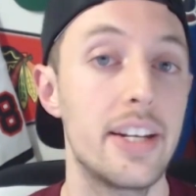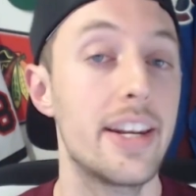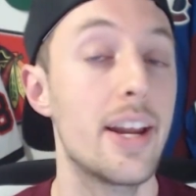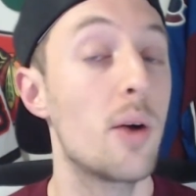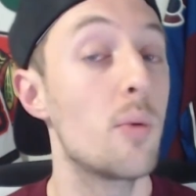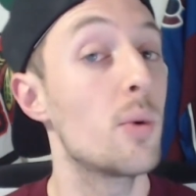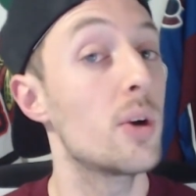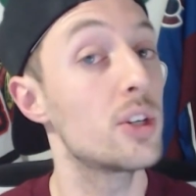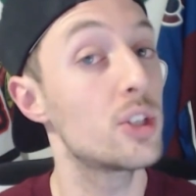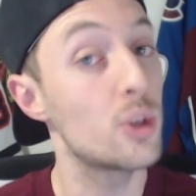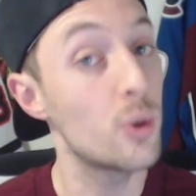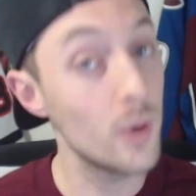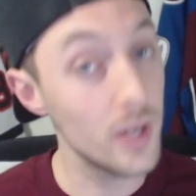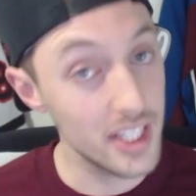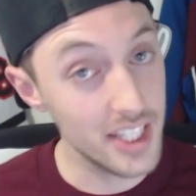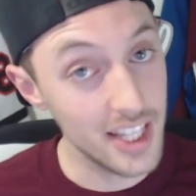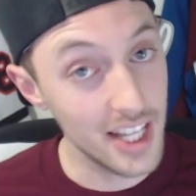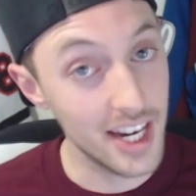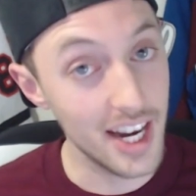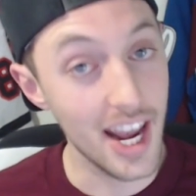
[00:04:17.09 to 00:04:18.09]
Now, one
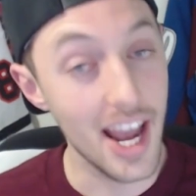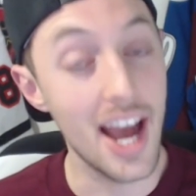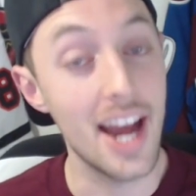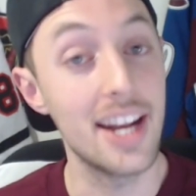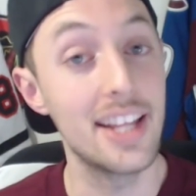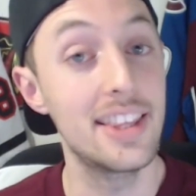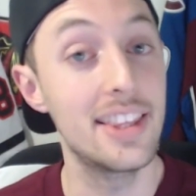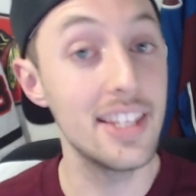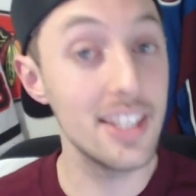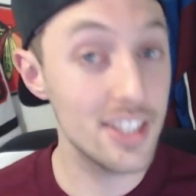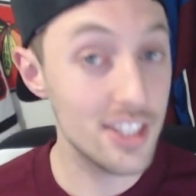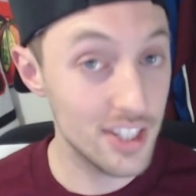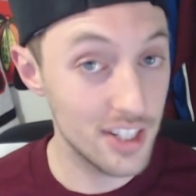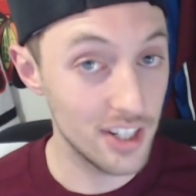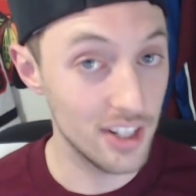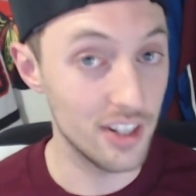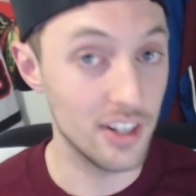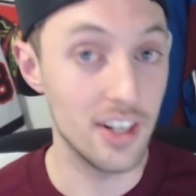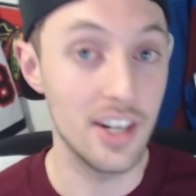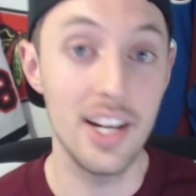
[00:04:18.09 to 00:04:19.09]
twist that I added this
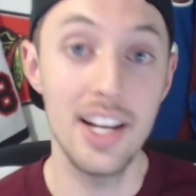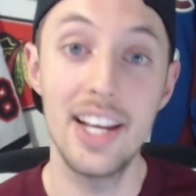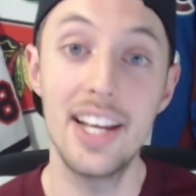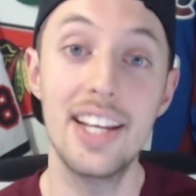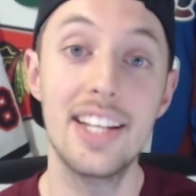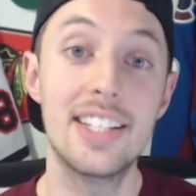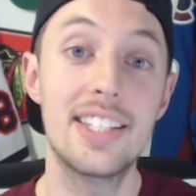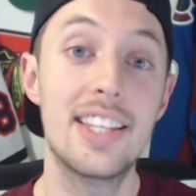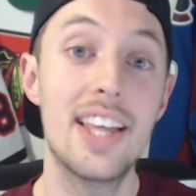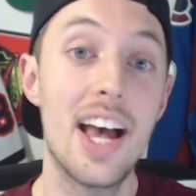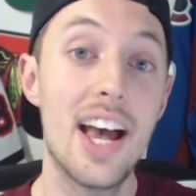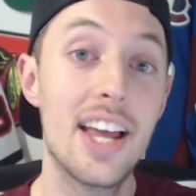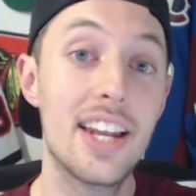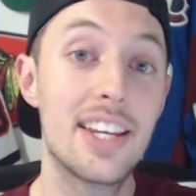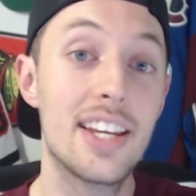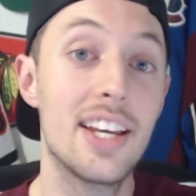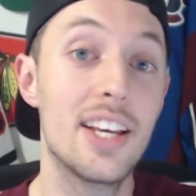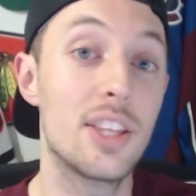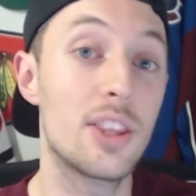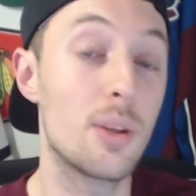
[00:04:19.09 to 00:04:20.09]
year is that
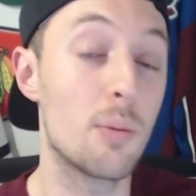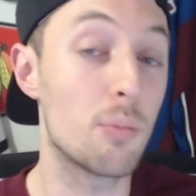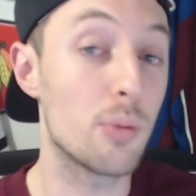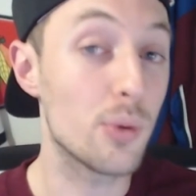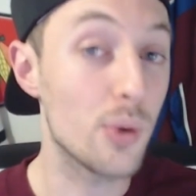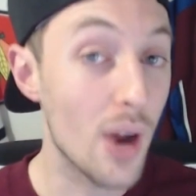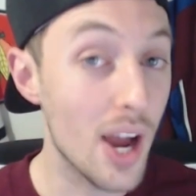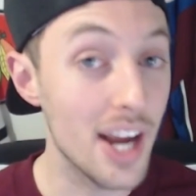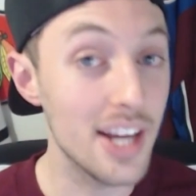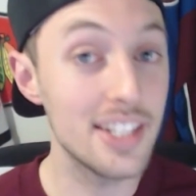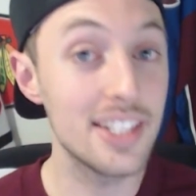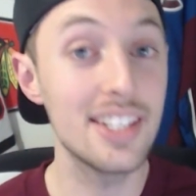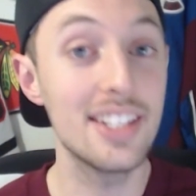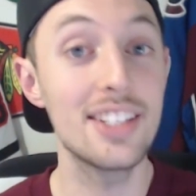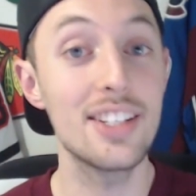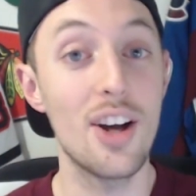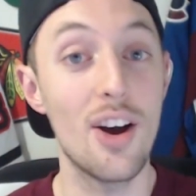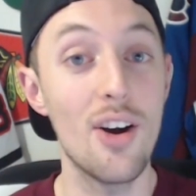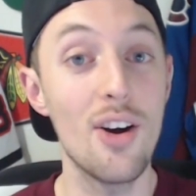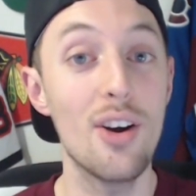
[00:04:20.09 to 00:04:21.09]
the prizes
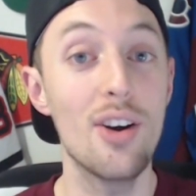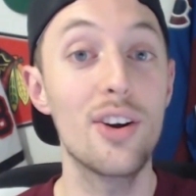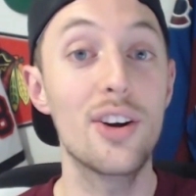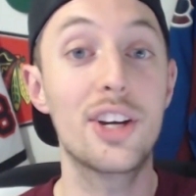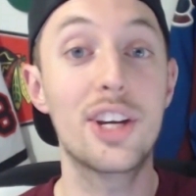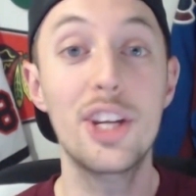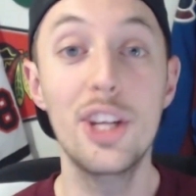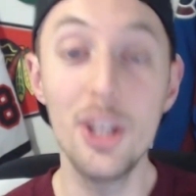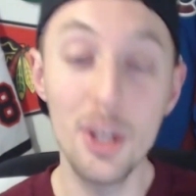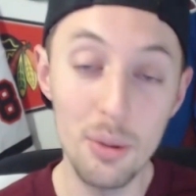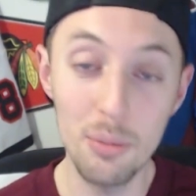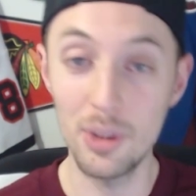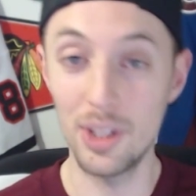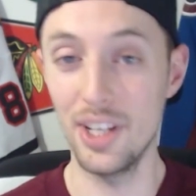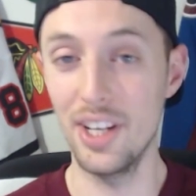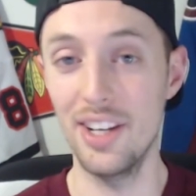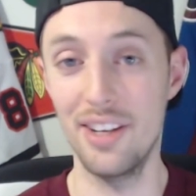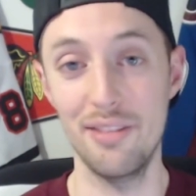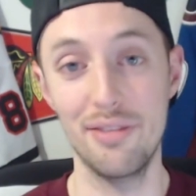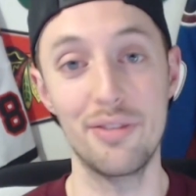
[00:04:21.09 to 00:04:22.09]
are
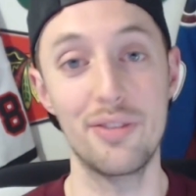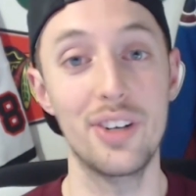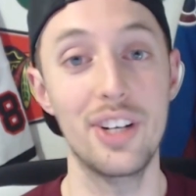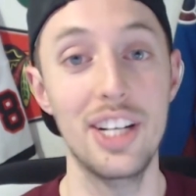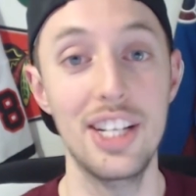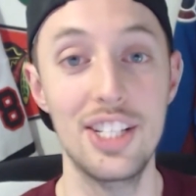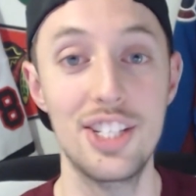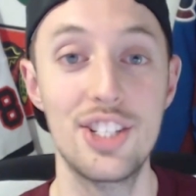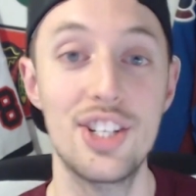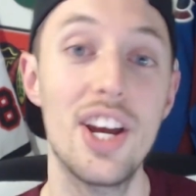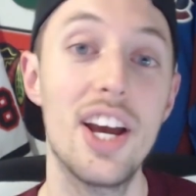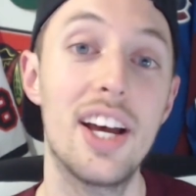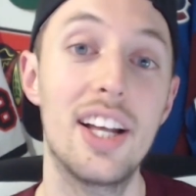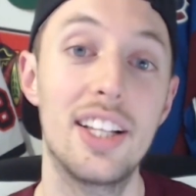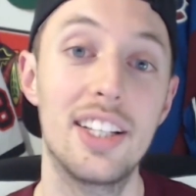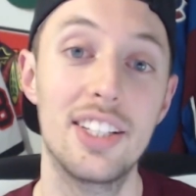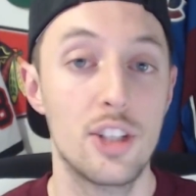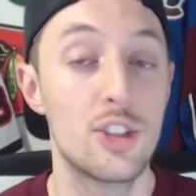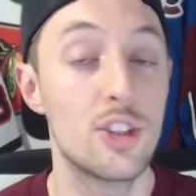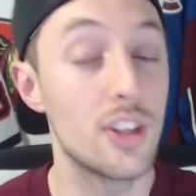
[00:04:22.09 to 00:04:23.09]
cumulative for each
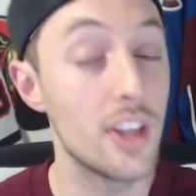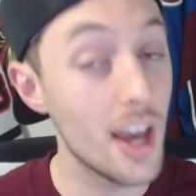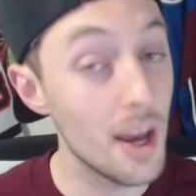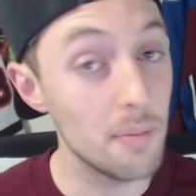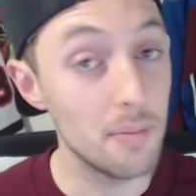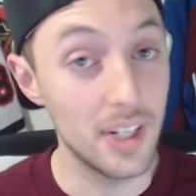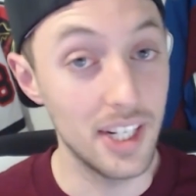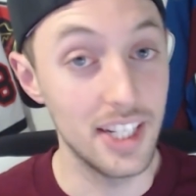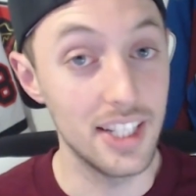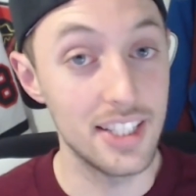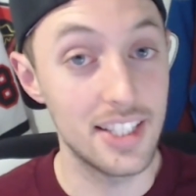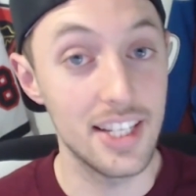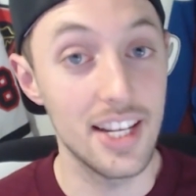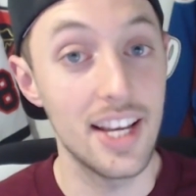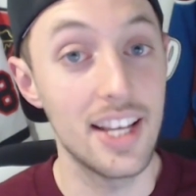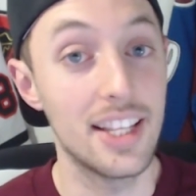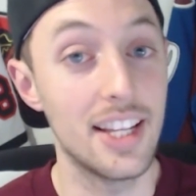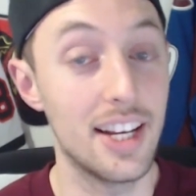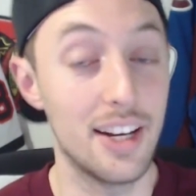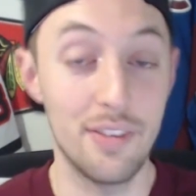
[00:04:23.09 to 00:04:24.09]
challenge. So that means
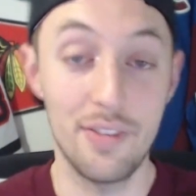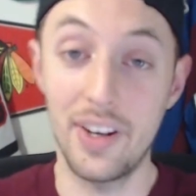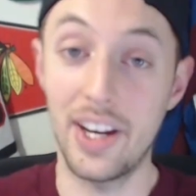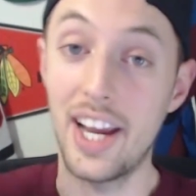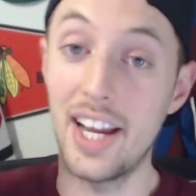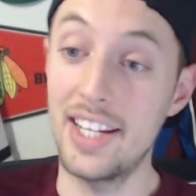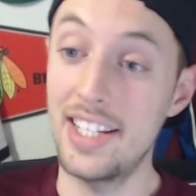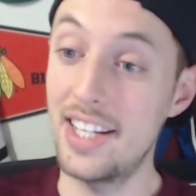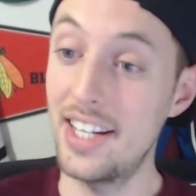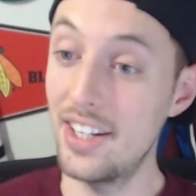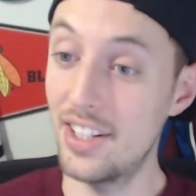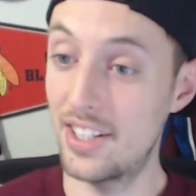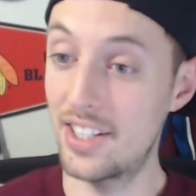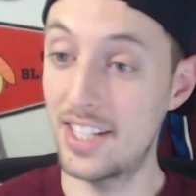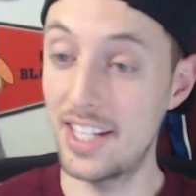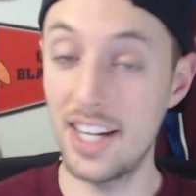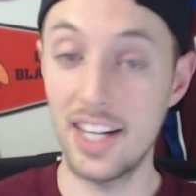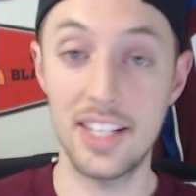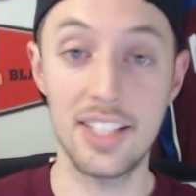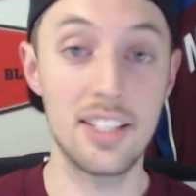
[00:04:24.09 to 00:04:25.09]
that if I get Tier
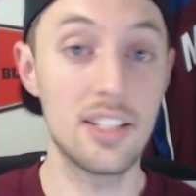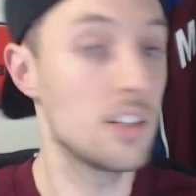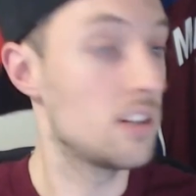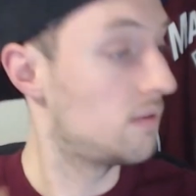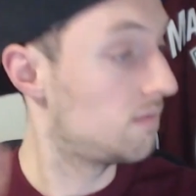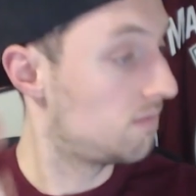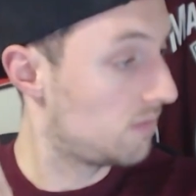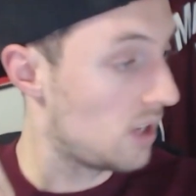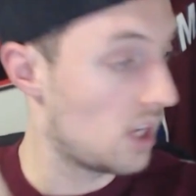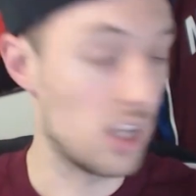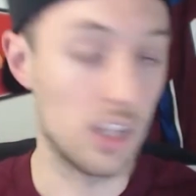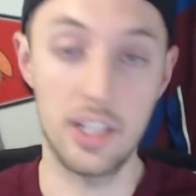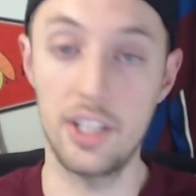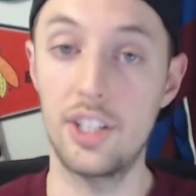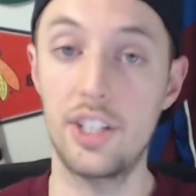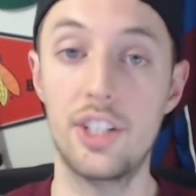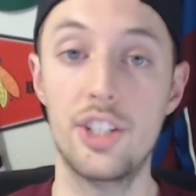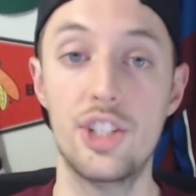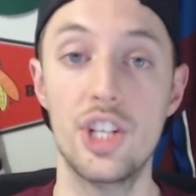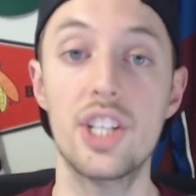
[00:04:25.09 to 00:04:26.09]
six, I'll get,
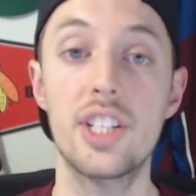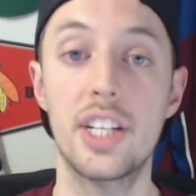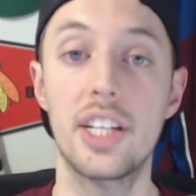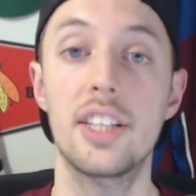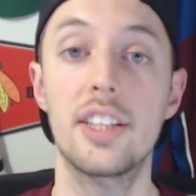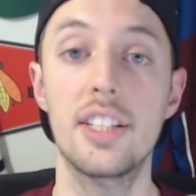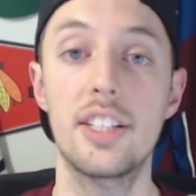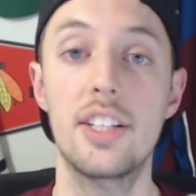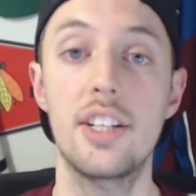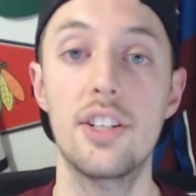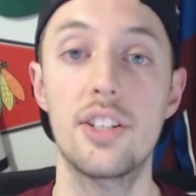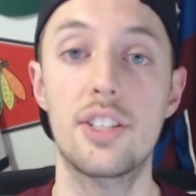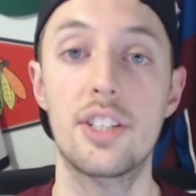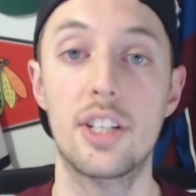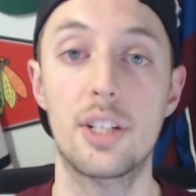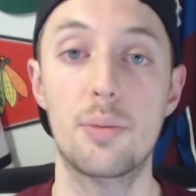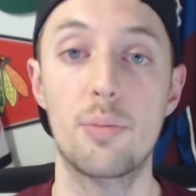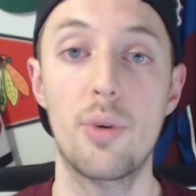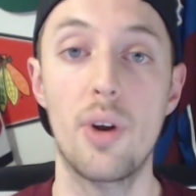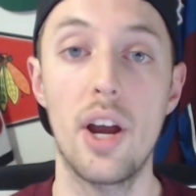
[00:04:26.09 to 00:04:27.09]
just get the tier
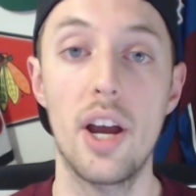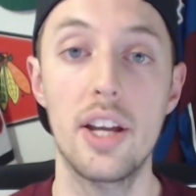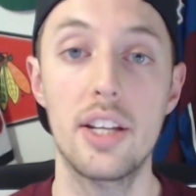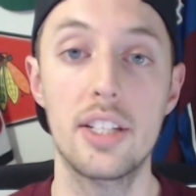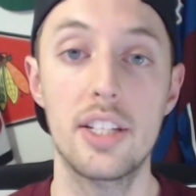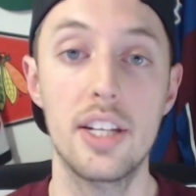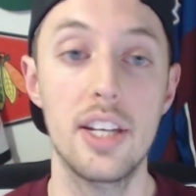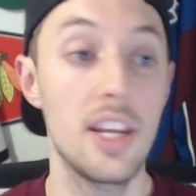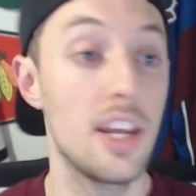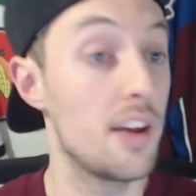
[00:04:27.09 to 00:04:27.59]
six prize.